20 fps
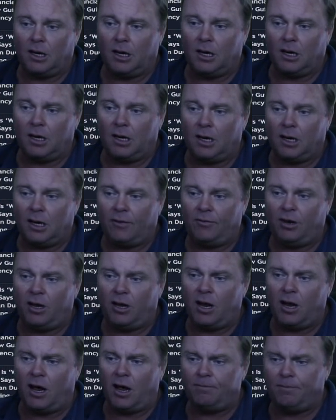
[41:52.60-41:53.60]
Have you
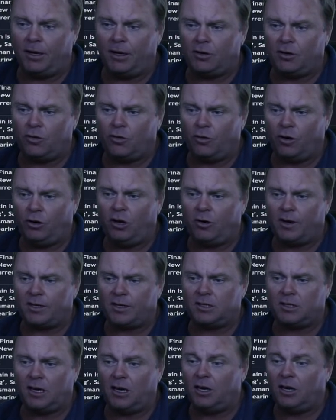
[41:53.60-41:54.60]
done Bitcoin
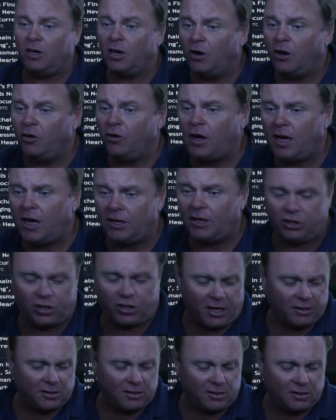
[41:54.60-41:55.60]
USD? No, not yet,
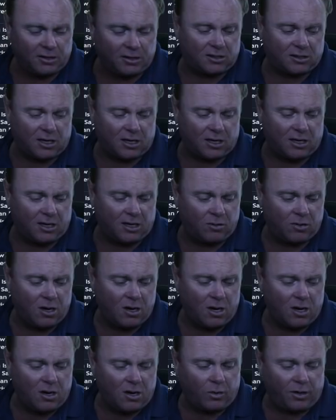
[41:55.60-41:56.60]
Jens. It's
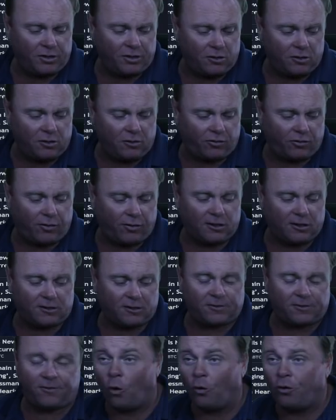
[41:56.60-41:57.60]
1, 2, 3. It's
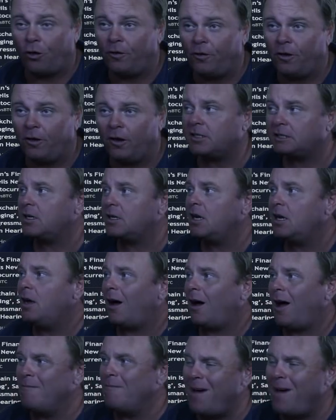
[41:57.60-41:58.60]
fourth on the list. I
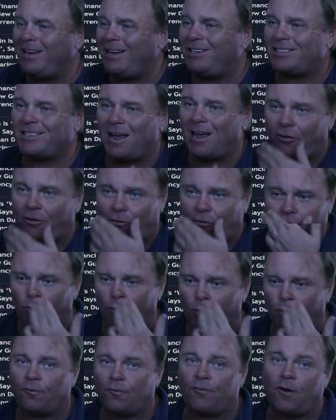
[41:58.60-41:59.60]
may just get through 4 or
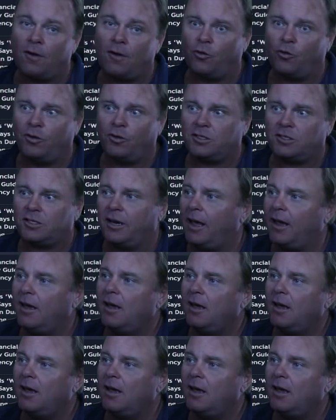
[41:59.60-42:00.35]
5 coins today.